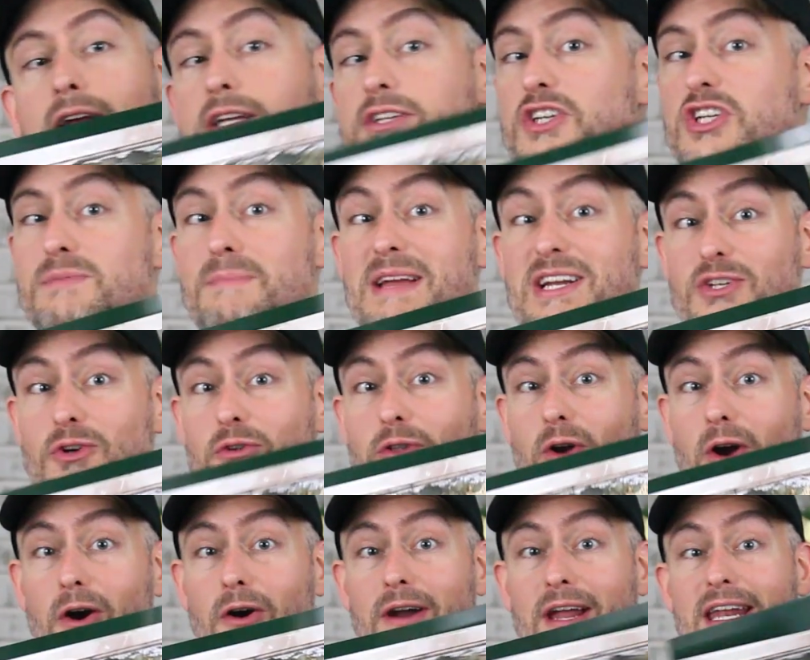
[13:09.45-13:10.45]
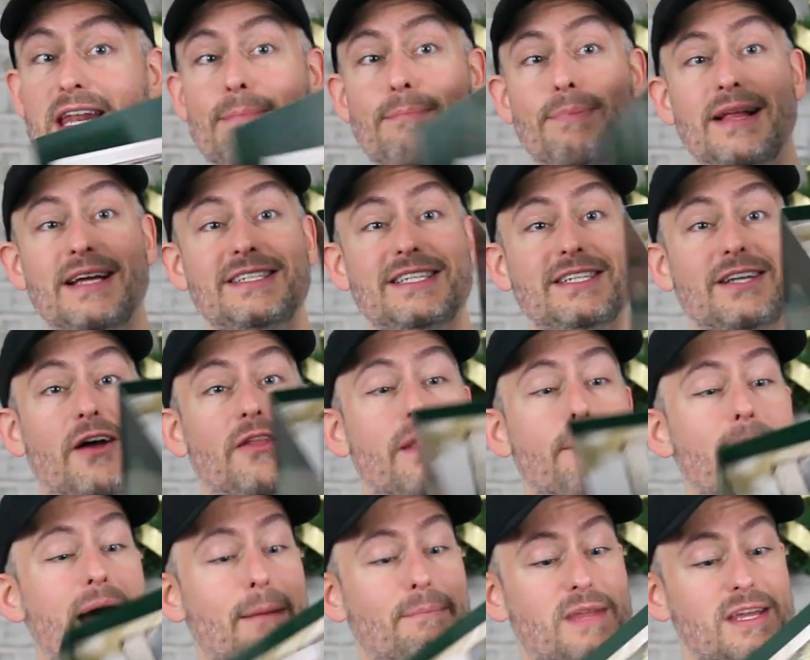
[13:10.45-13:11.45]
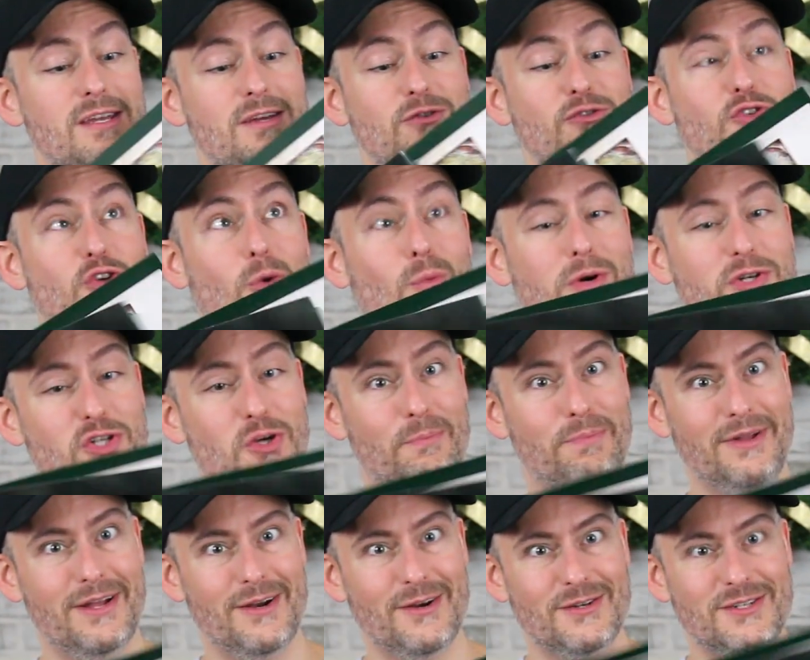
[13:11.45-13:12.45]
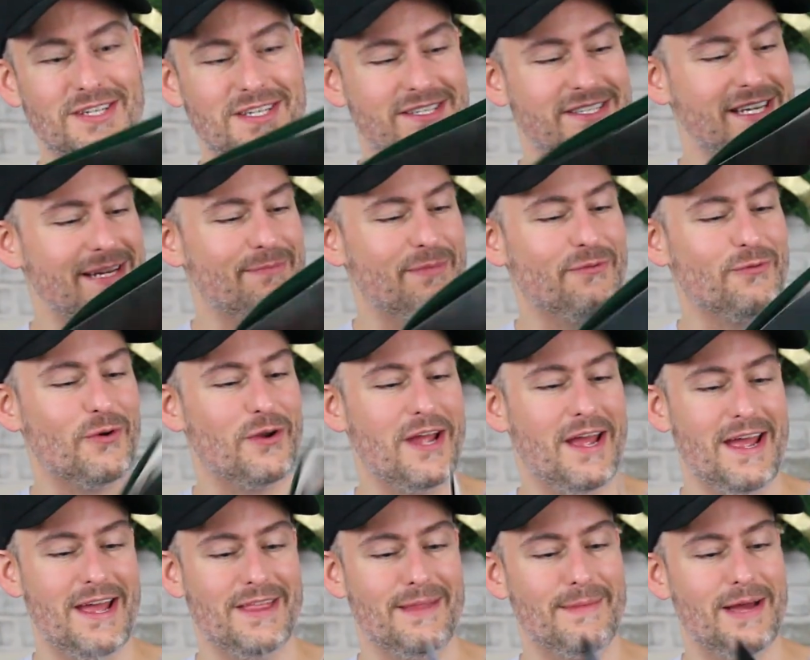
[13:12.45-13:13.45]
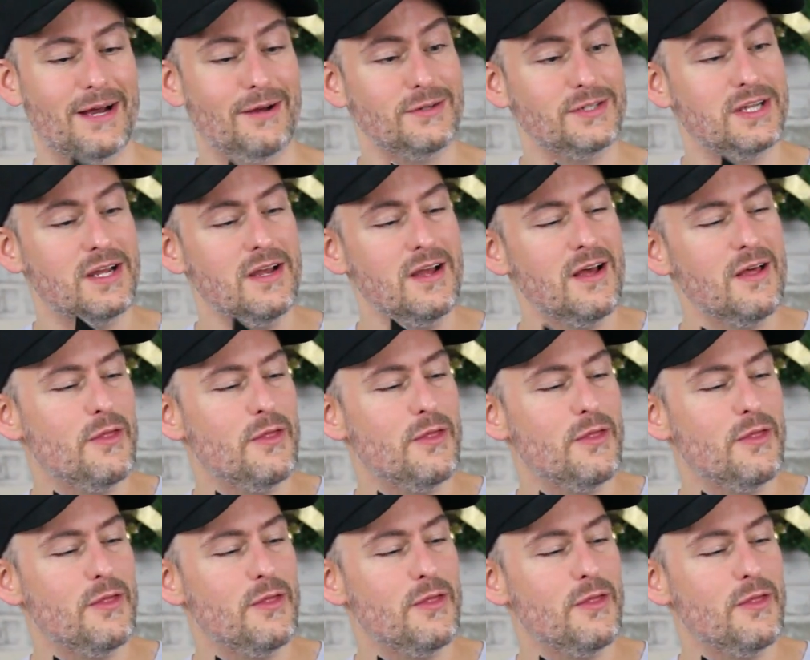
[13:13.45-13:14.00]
Just make sure there aren't any places on the map that you don't want your players to see before you hand them out,